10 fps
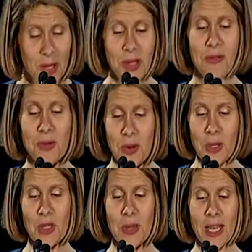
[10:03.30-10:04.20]
we look
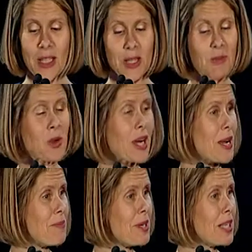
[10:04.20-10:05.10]
forward to announcing more
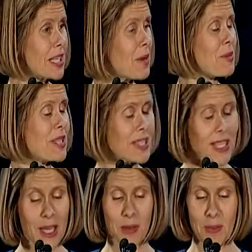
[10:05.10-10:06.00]
companies in the
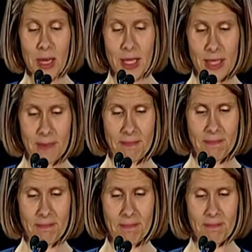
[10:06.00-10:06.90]
coming months.
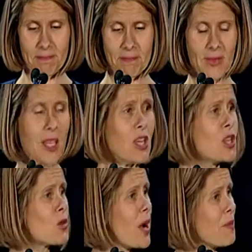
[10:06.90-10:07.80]

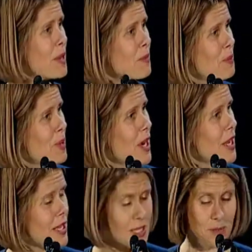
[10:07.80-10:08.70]
So I might be
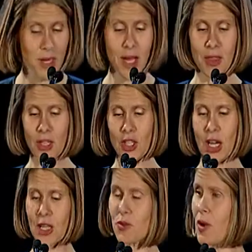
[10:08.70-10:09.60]
biased, but I think
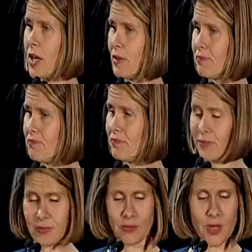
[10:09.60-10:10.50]
Jack's right.
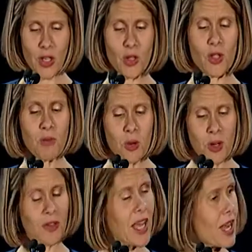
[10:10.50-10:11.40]
Your support
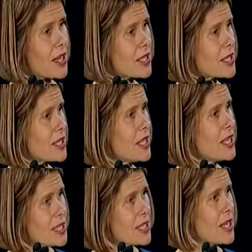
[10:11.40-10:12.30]
of Catalyst
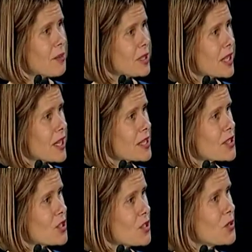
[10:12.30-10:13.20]
is enabling us
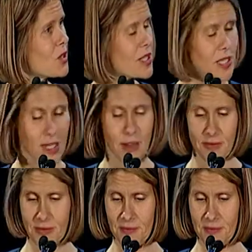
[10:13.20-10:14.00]
to do good stuff.